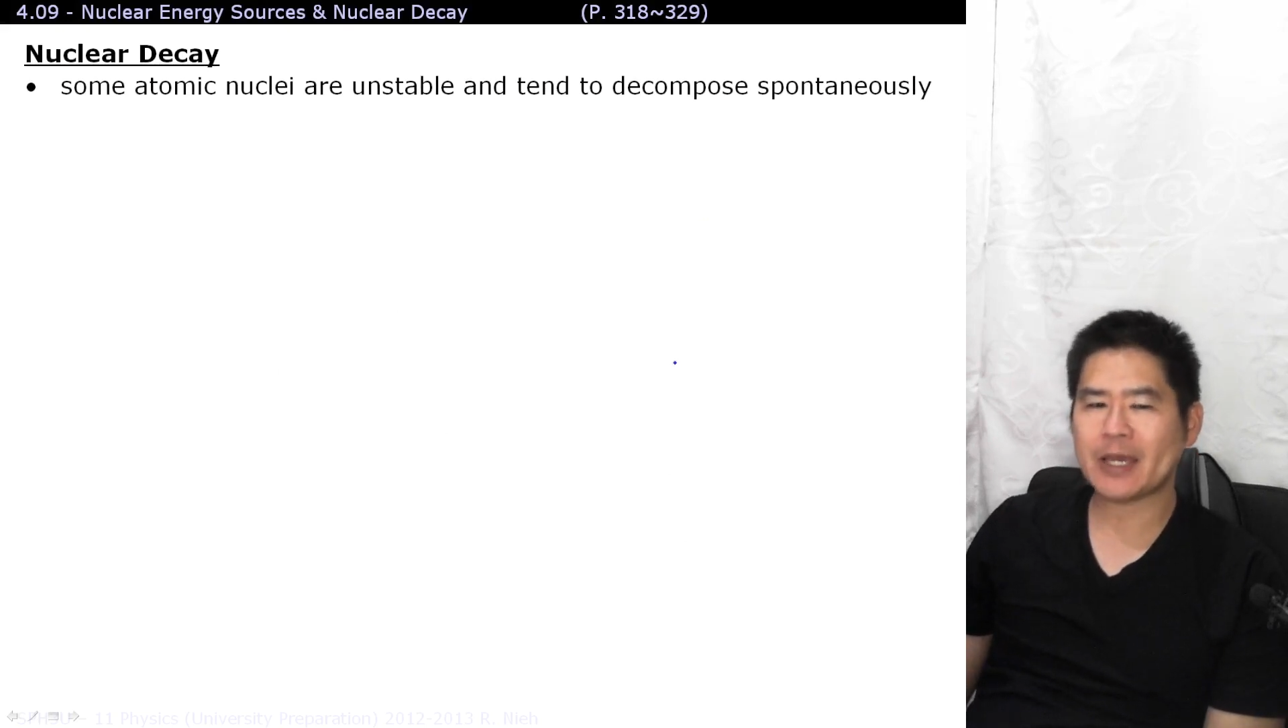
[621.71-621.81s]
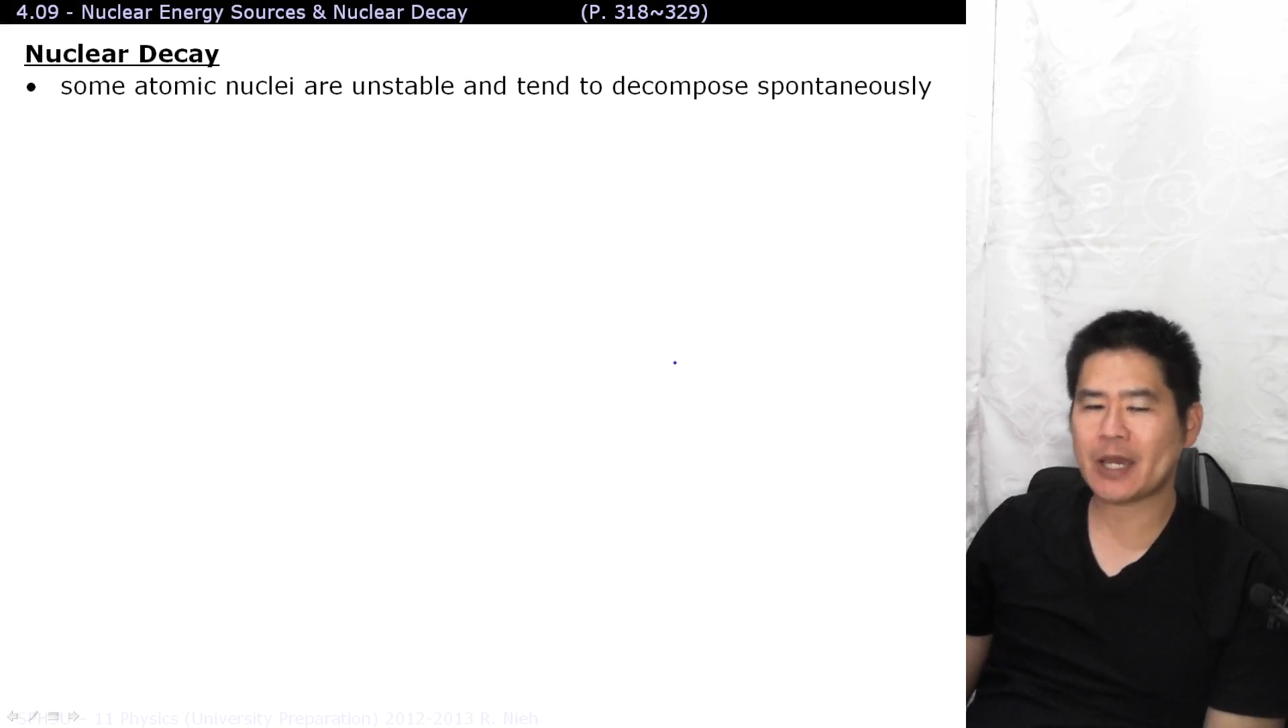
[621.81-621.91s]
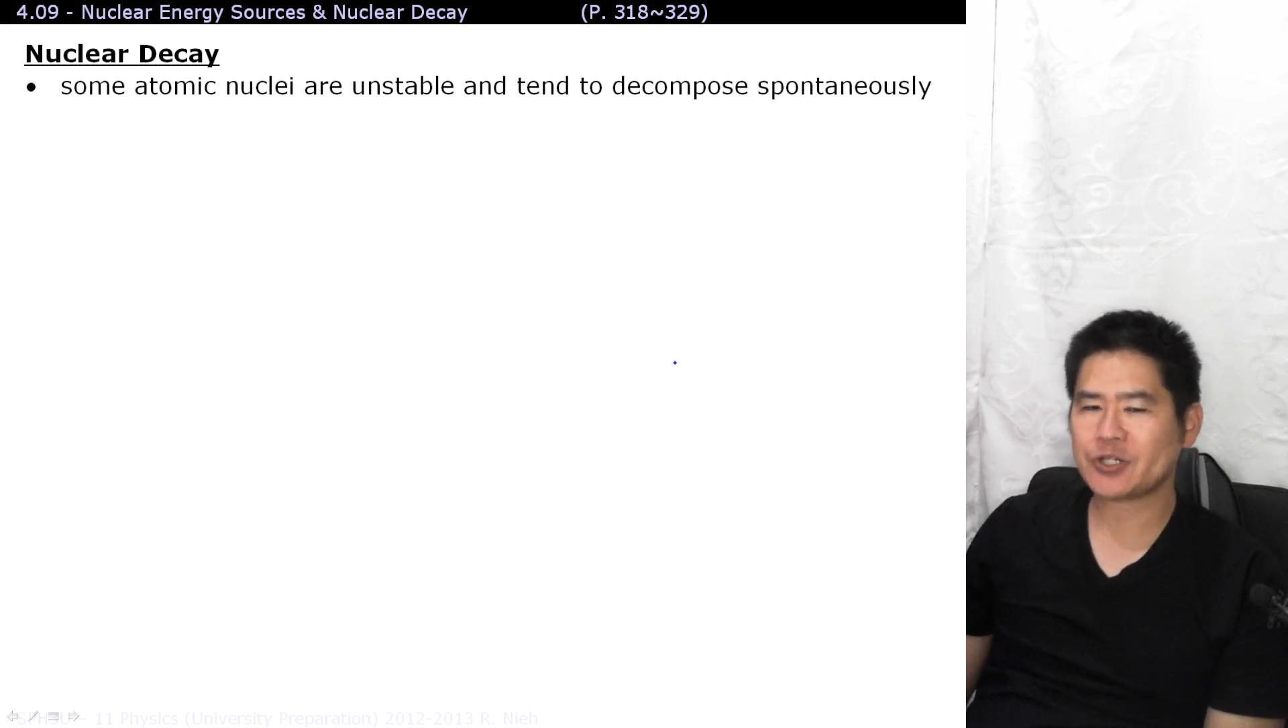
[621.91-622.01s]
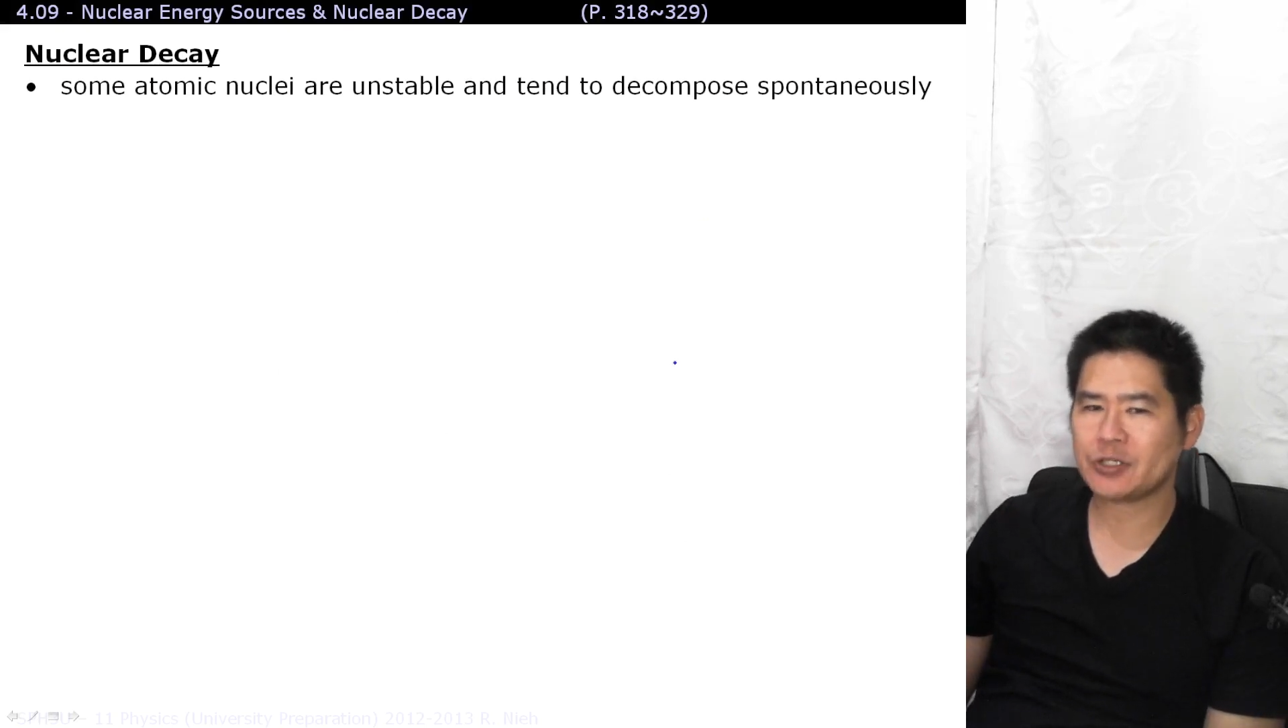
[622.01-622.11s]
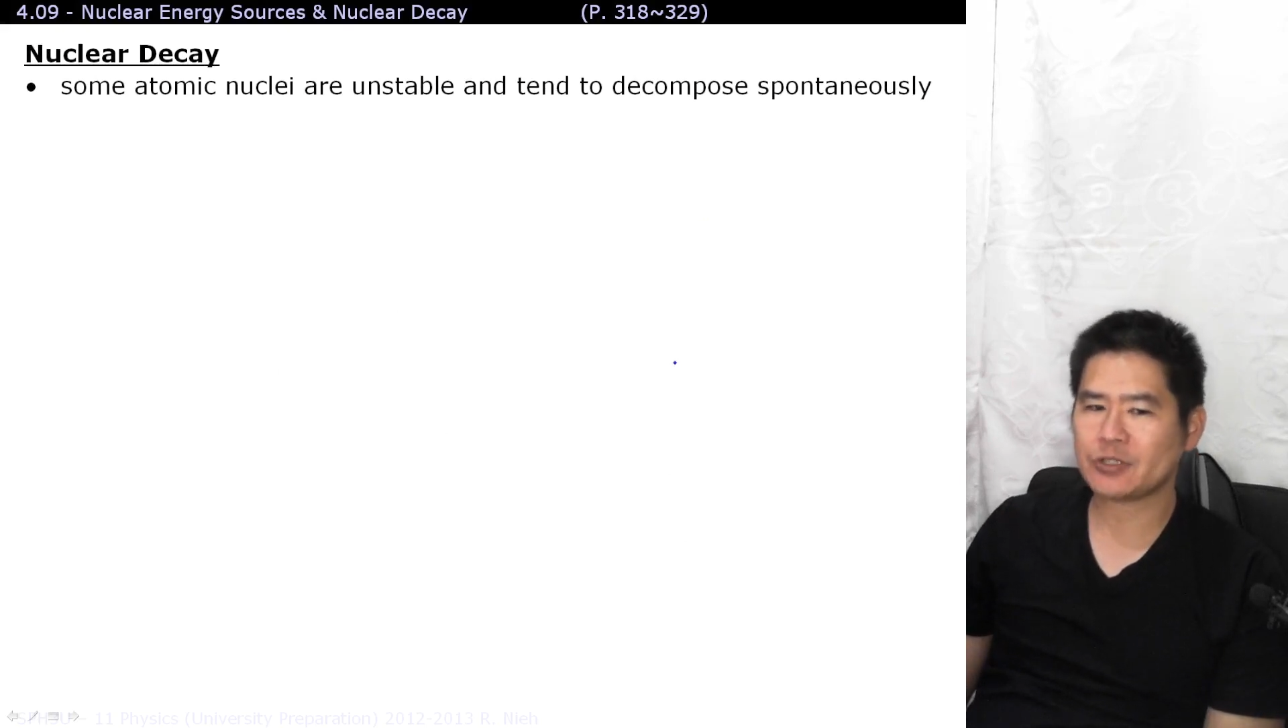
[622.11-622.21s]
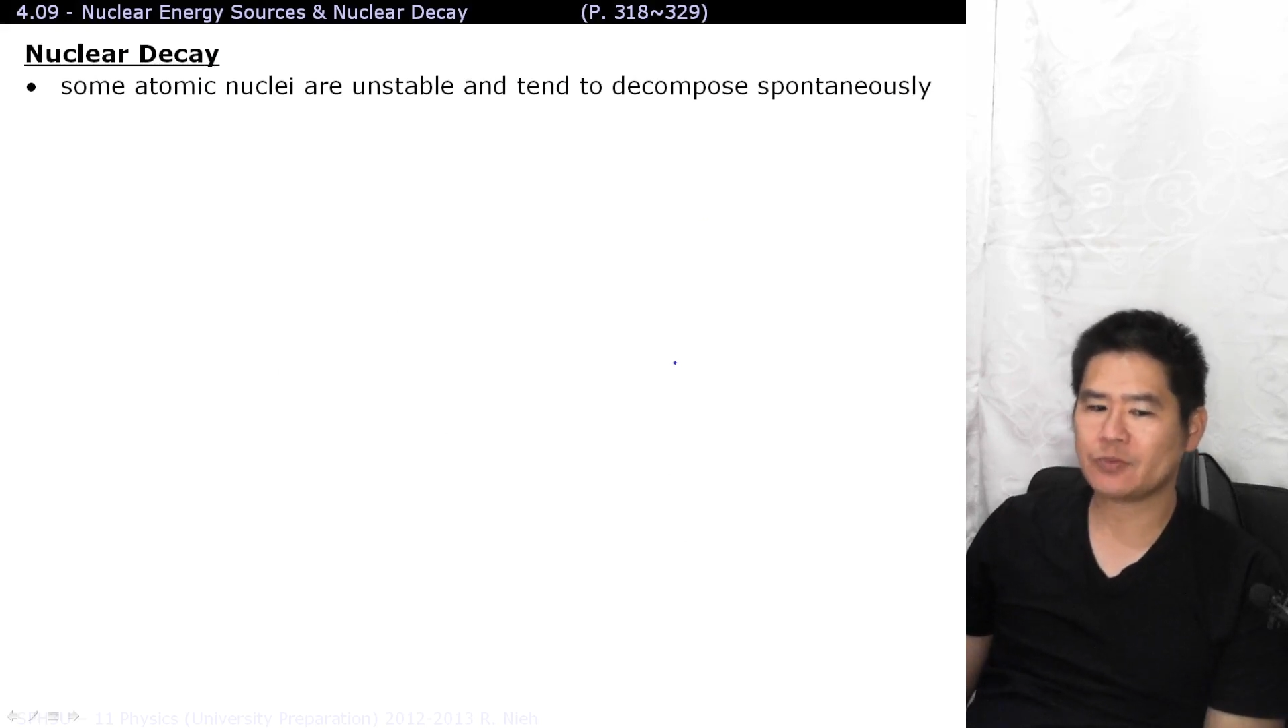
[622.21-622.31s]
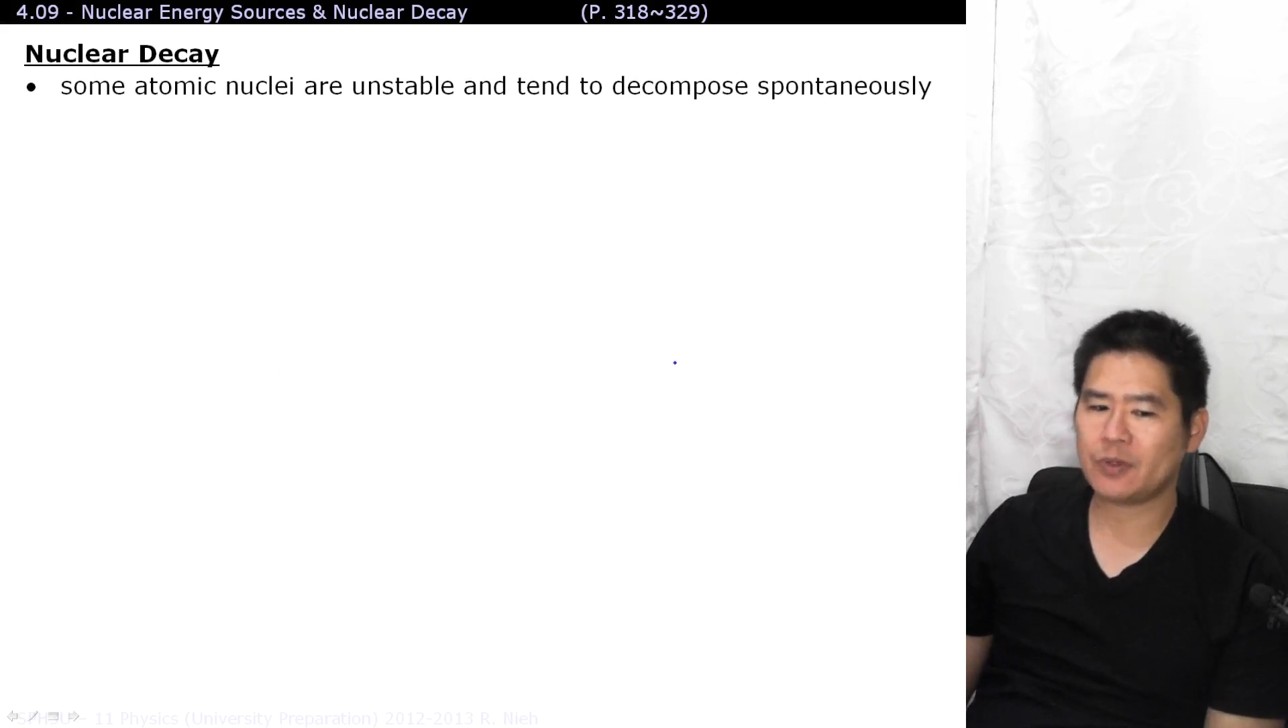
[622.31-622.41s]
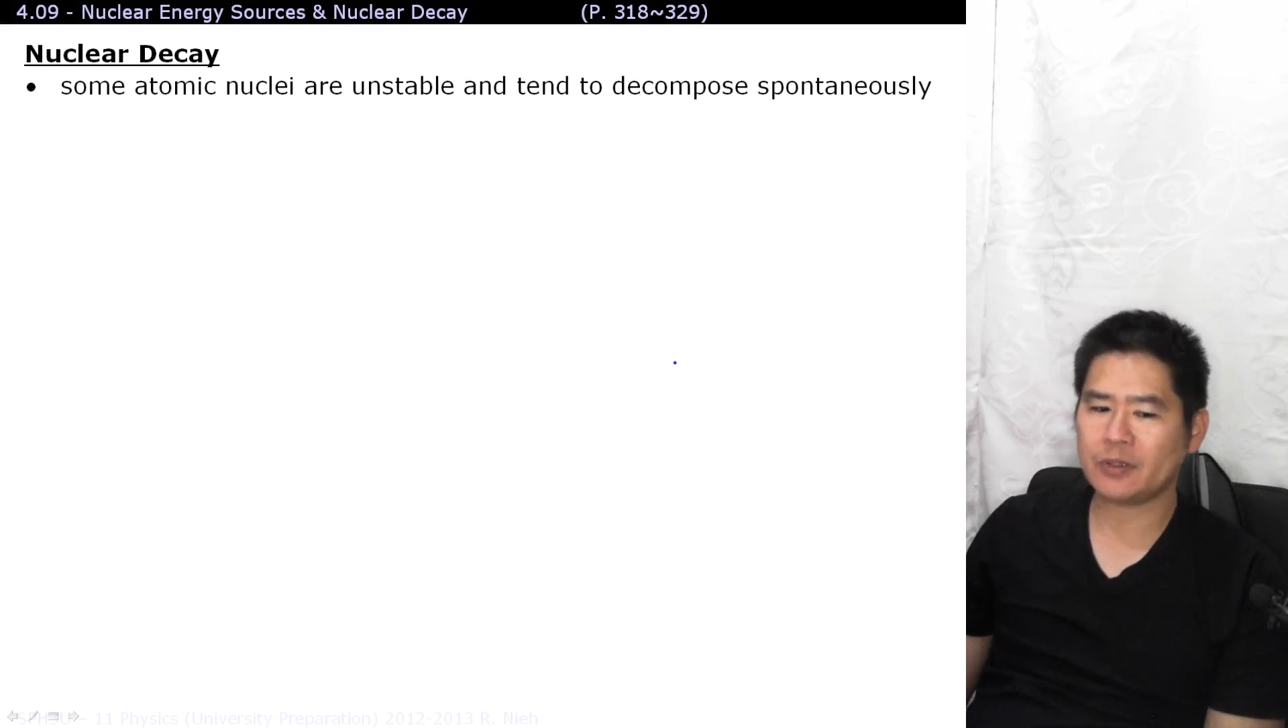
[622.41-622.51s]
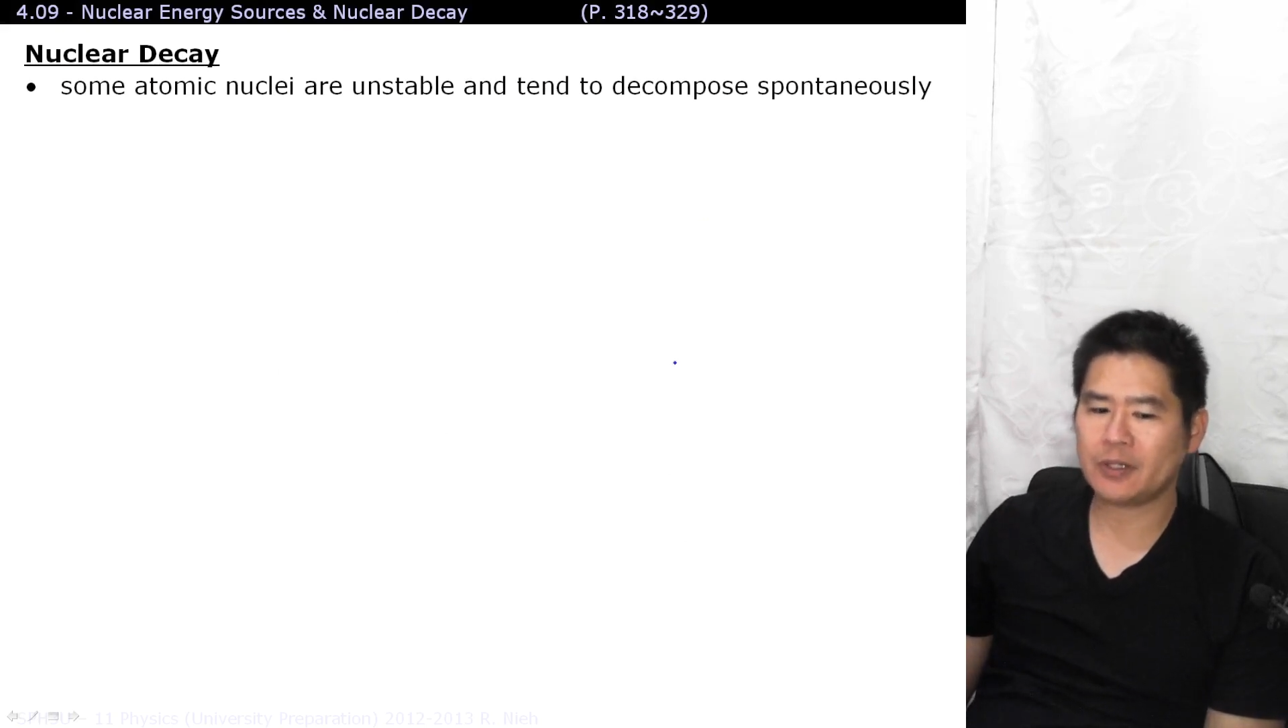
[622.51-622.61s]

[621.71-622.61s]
naturally as well.